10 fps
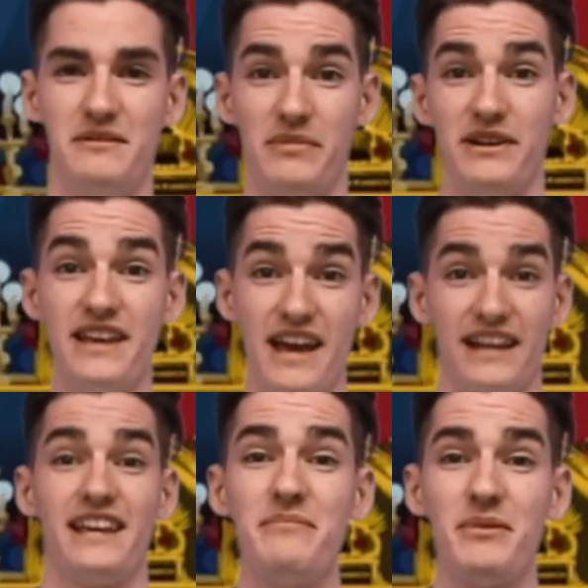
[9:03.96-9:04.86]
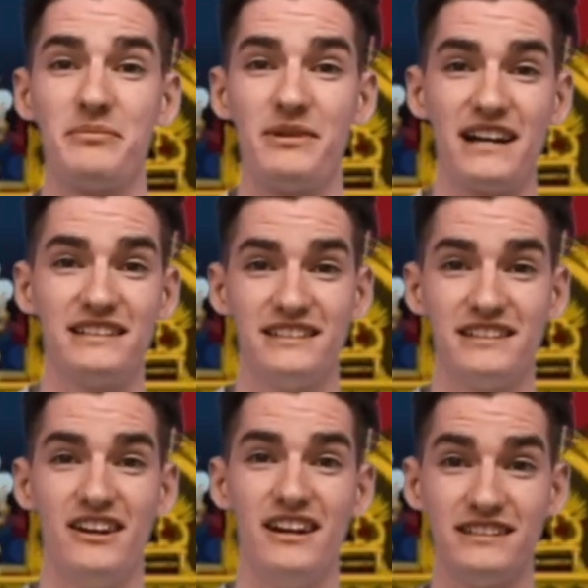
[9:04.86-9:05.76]
But yeah, keep on practicing,
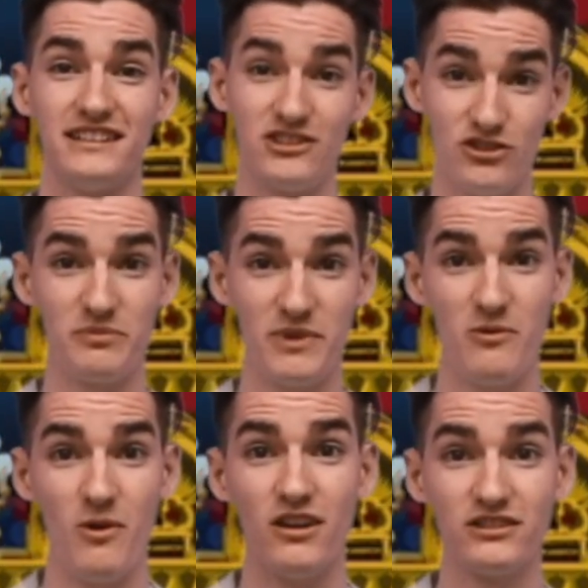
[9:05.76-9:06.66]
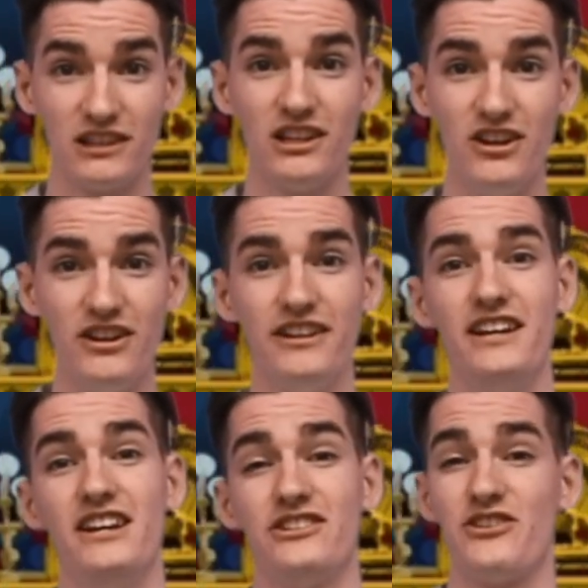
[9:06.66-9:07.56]
guys. It took me a while to learn,
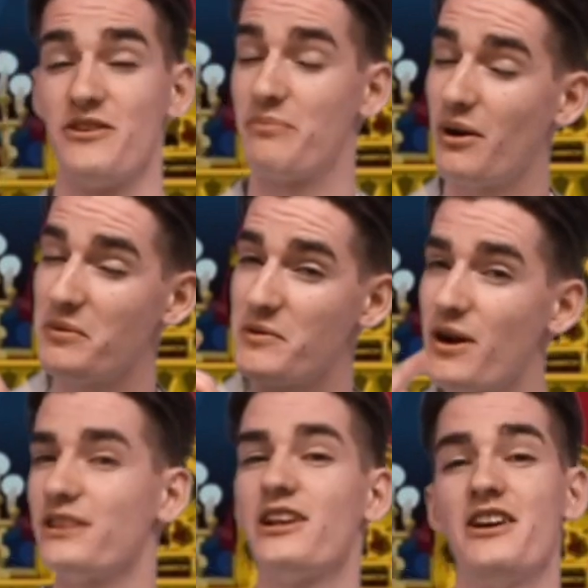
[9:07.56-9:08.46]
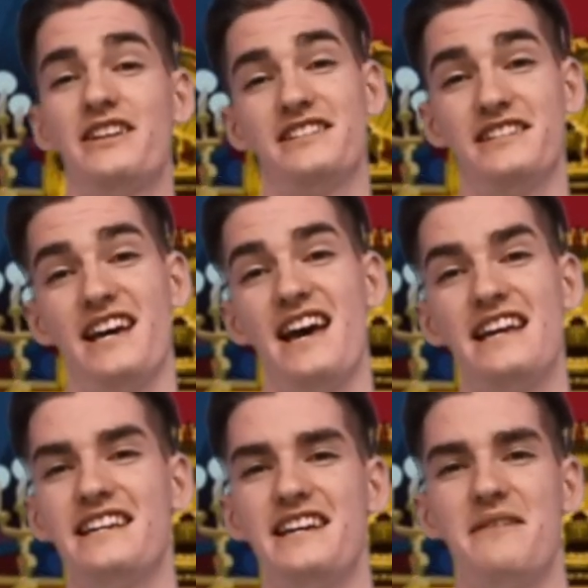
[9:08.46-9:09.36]
so you probably won't learn it
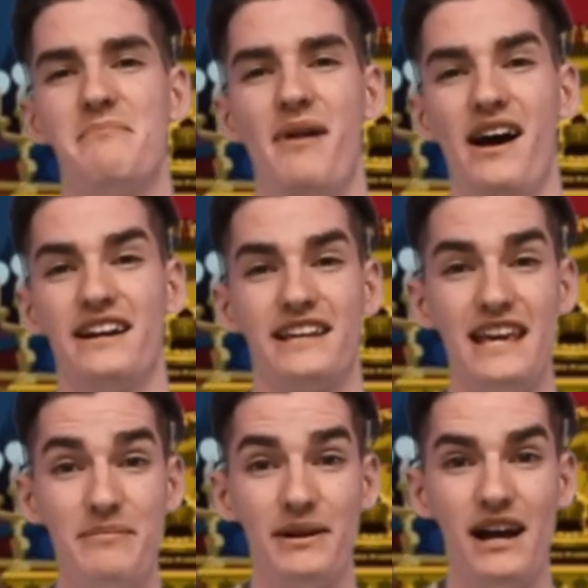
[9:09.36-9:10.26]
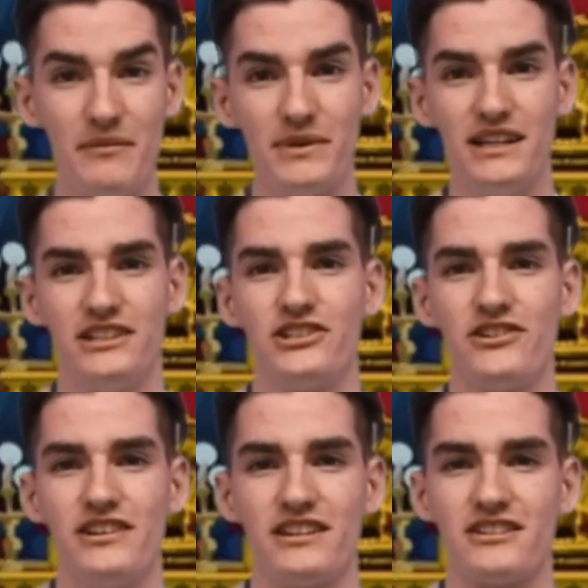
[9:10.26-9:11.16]
today, but keep it up
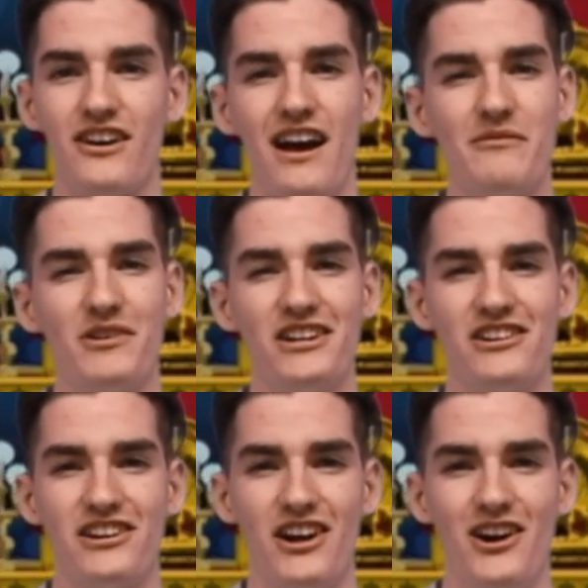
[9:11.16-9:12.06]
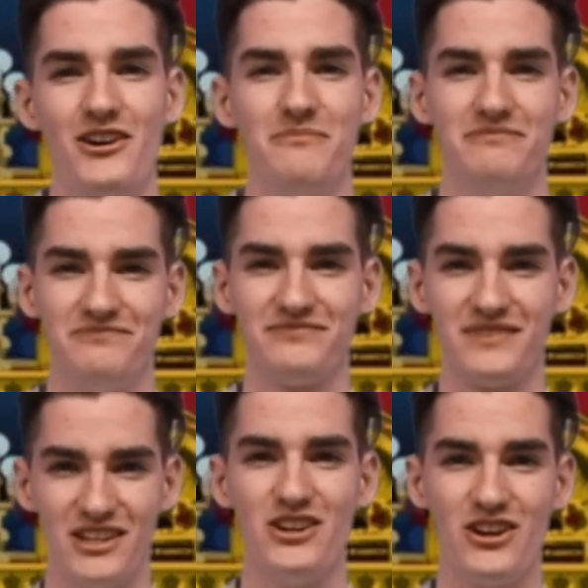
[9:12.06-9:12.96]
during the time where you're at home.
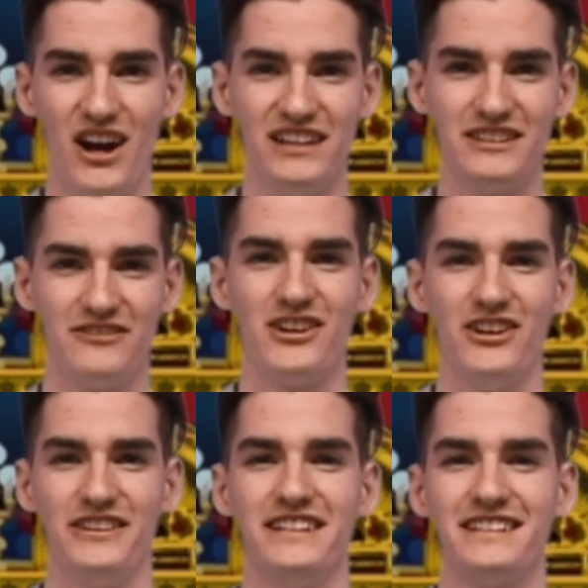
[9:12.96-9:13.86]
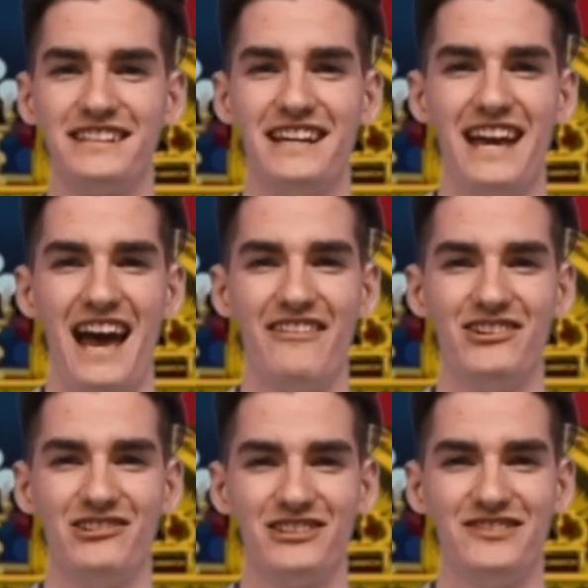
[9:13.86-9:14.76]
You guys have got this. Have an
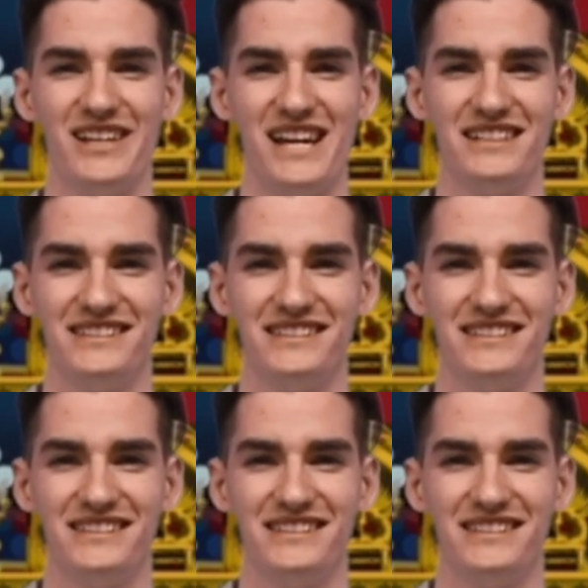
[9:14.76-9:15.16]
awesome day.